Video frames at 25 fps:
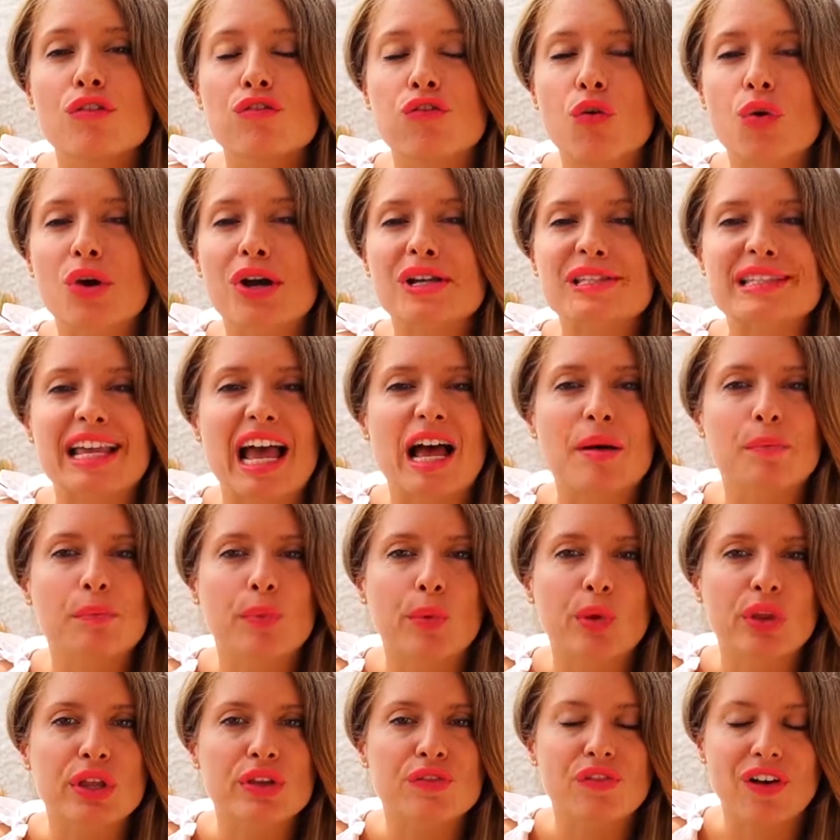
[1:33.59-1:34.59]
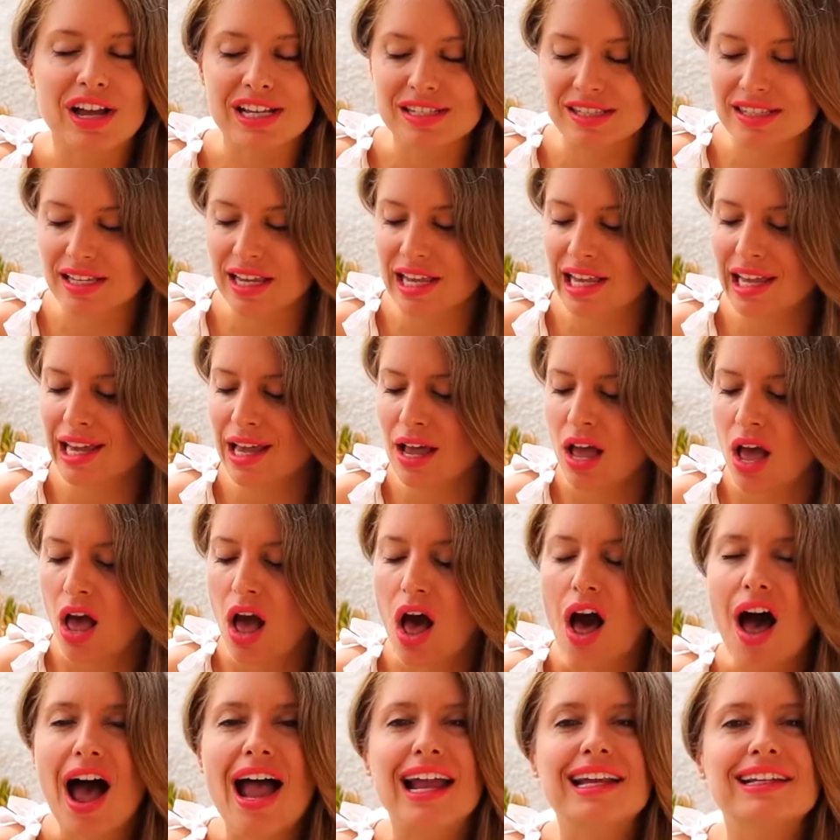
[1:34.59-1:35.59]
For example, if I say,
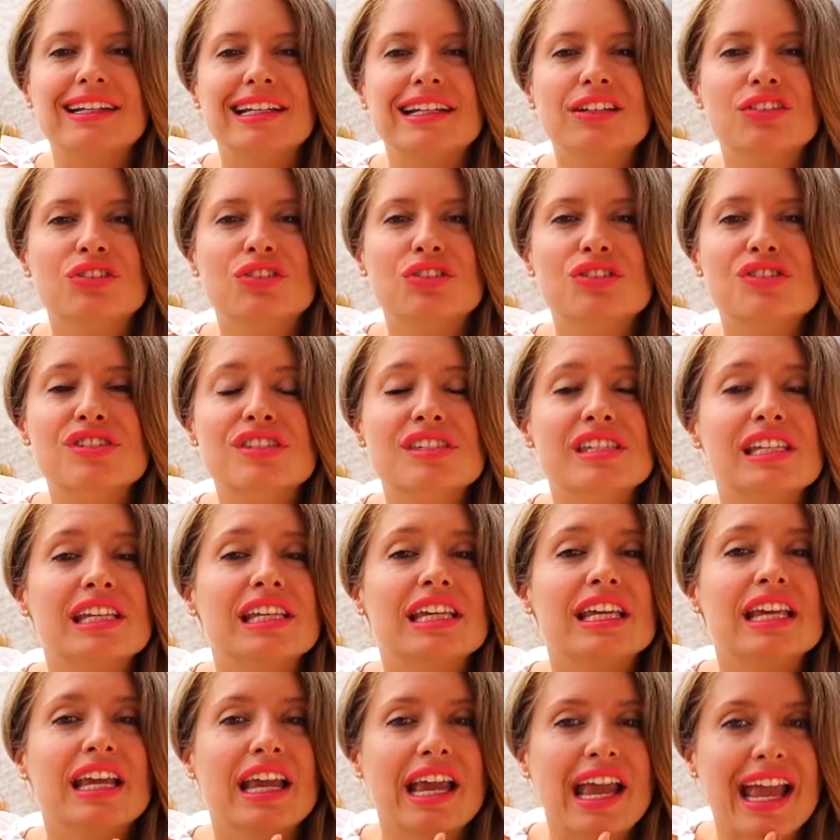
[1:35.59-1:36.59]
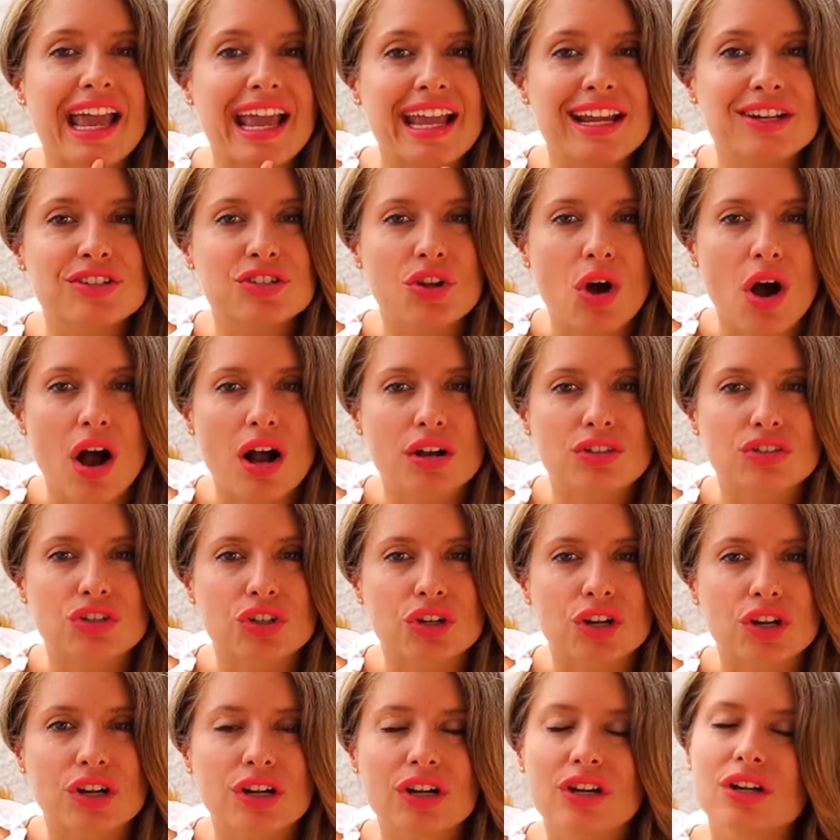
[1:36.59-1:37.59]
I need to see a
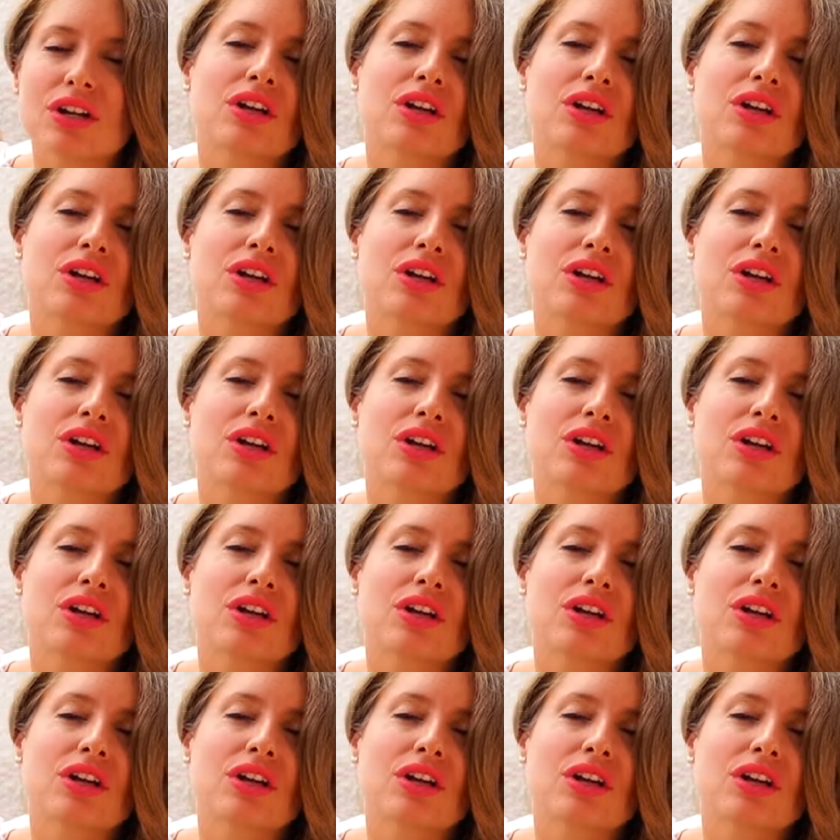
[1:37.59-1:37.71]
doctor.